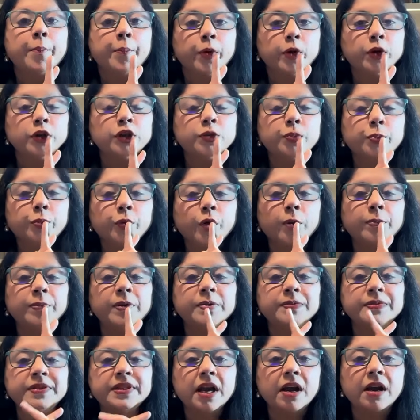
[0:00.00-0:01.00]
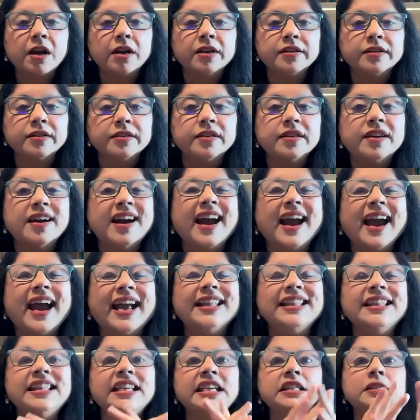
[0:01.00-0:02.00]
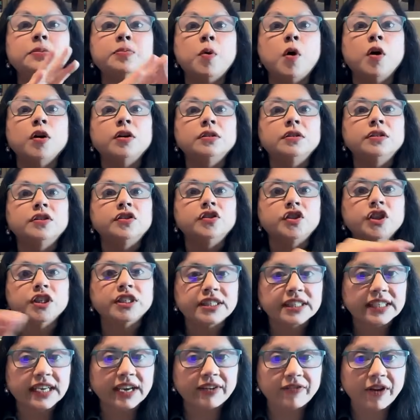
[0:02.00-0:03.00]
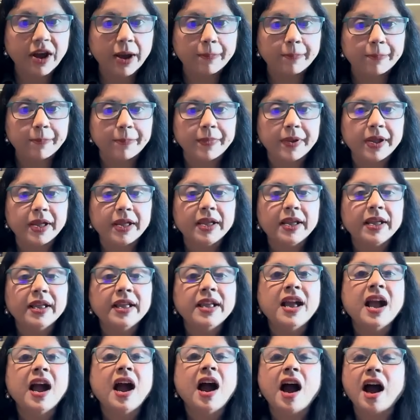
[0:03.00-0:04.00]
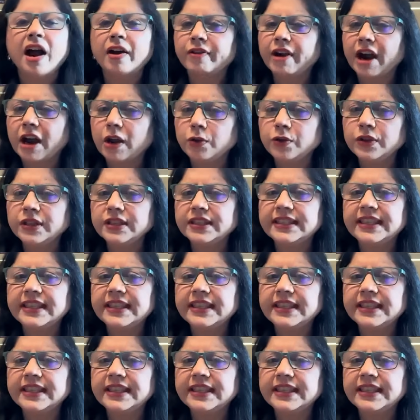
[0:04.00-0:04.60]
Push problems harder, and these models just give up. Around the